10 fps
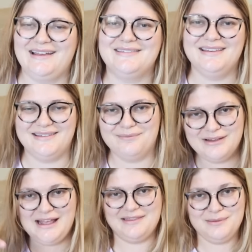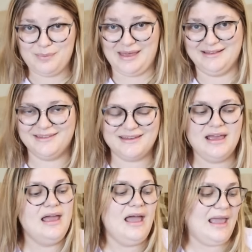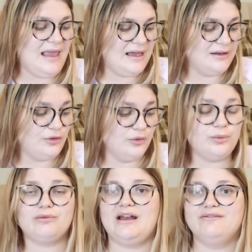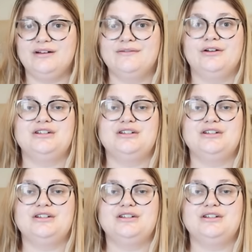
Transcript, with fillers: next to somebody at the bins and those were right in front of her.